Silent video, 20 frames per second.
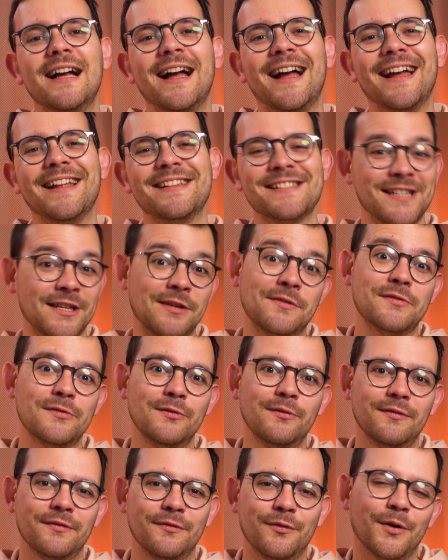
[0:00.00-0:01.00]
and see you
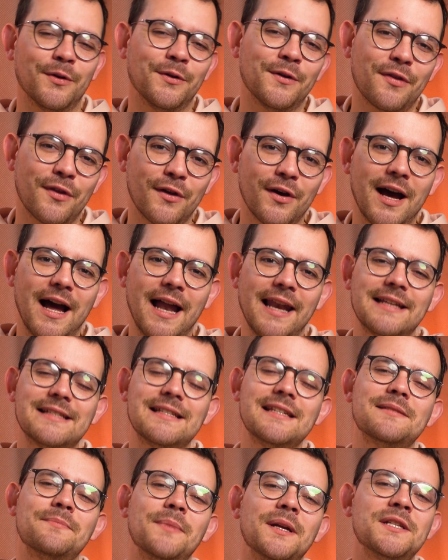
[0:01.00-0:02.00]
soon for another
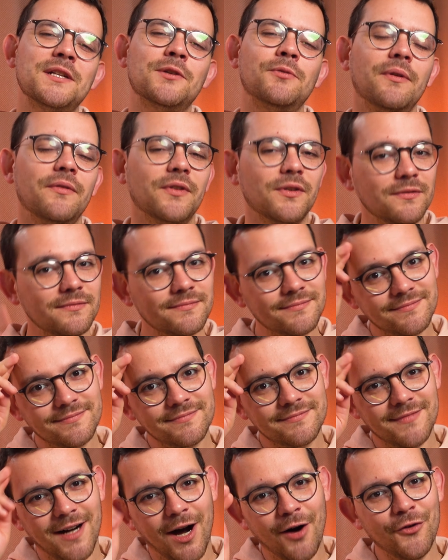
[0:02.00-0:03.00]
Alexis Magic Review.
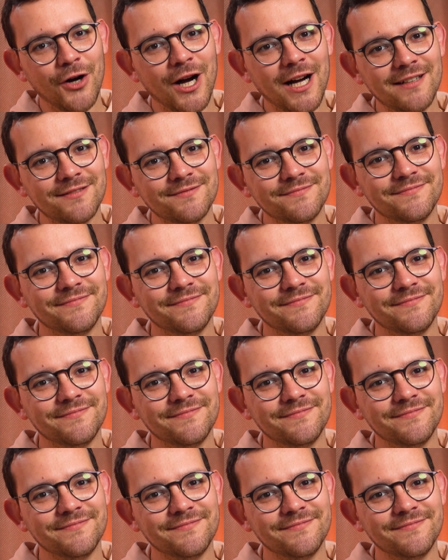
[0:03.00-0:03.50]
Au revoir!